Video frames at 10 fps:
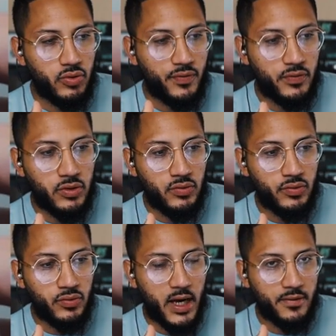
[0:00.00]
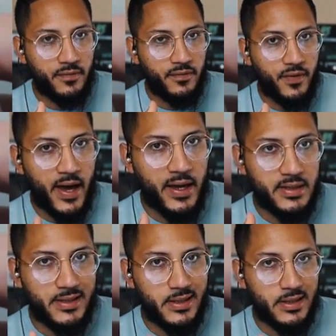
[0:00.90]
you you kind of find a
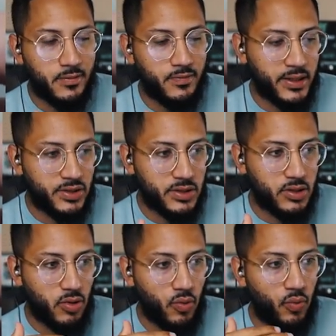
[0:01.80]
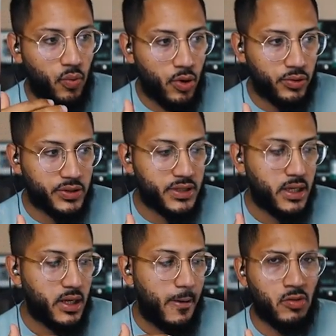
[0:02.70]
system that just works
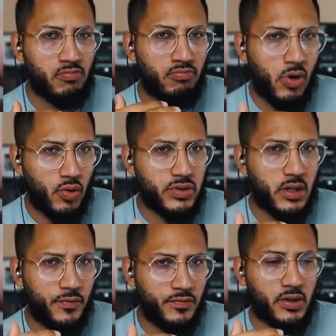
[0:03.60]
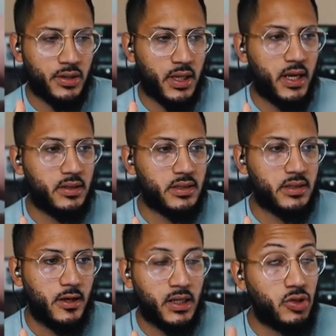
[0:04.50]
on most of your
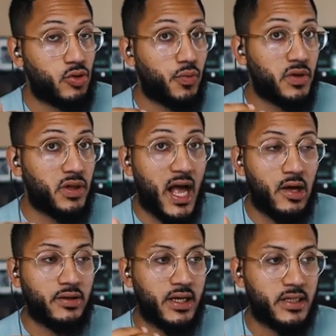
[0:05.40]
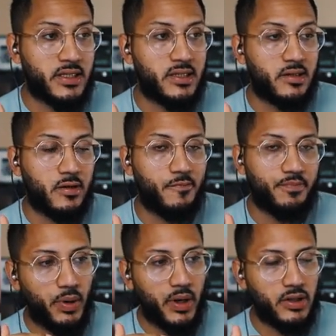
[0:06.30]
clients, and then you can rely on that system,
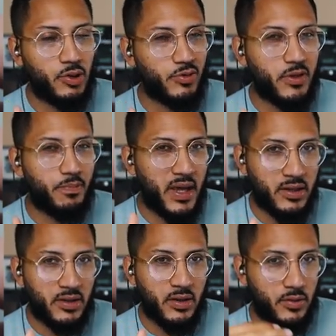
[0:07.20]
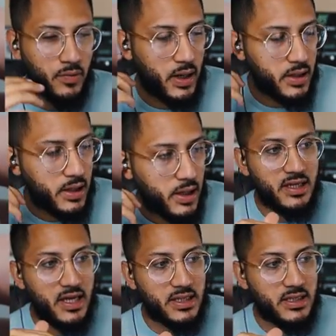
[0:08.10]
but you don't depend on it, right?
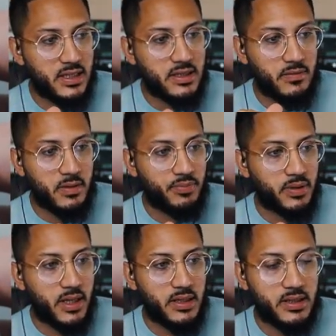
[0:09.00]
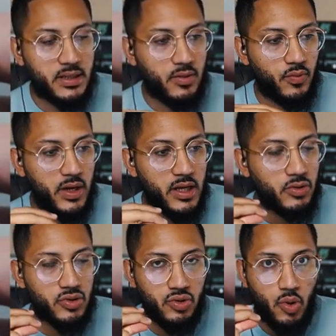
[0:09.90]
He has a system in place where he
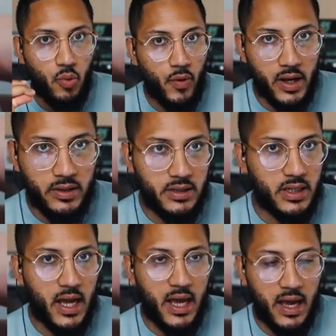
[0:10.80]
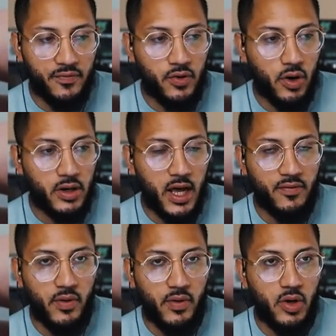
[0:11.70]
goes directly to that half guard, halfway